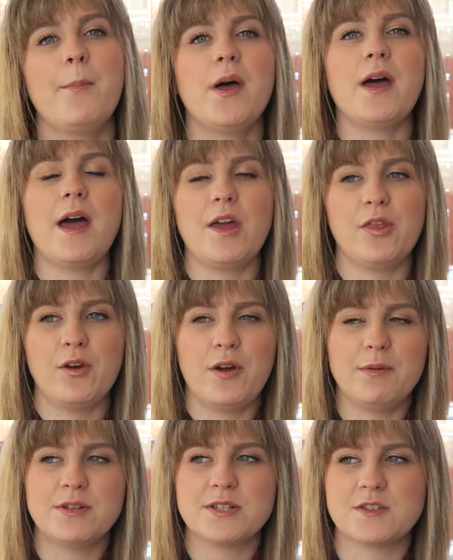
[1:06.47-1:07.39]
But I
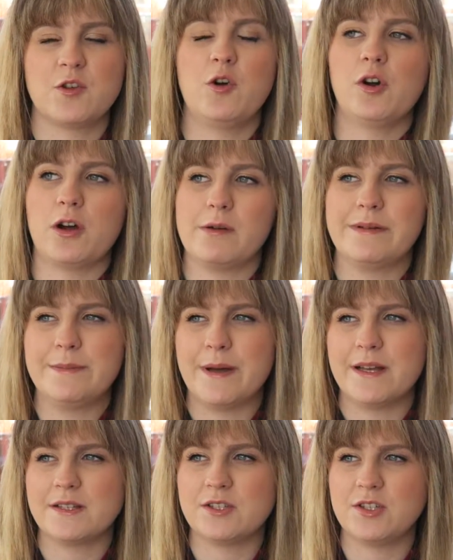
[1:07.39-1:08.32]
thought I would just talk a wee
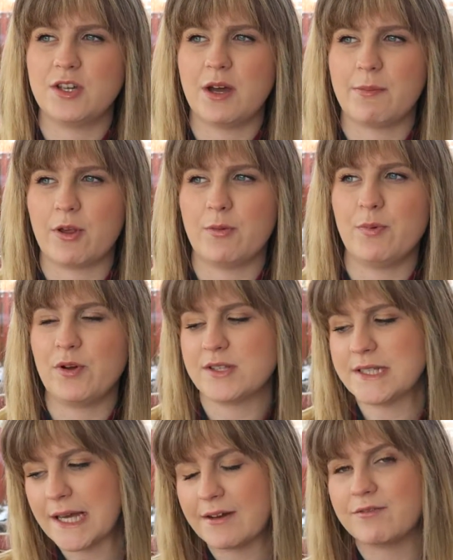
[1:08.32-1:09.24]
bit to you about the
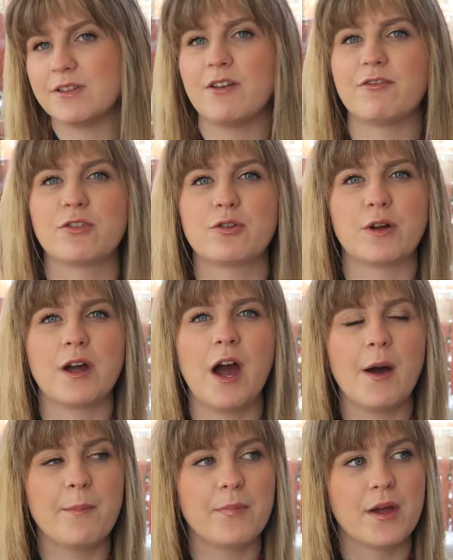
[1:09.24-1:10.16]
books that I've loved growing
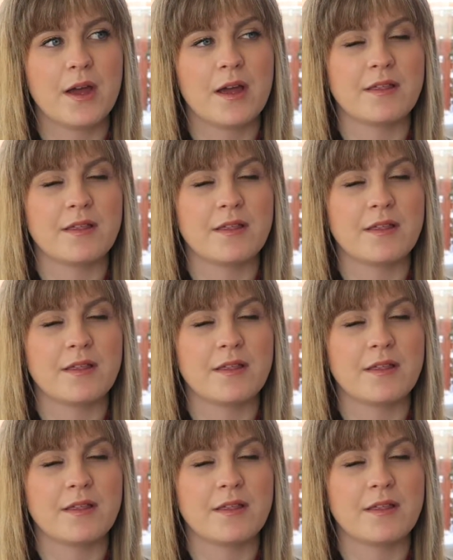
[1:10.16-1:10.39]
up,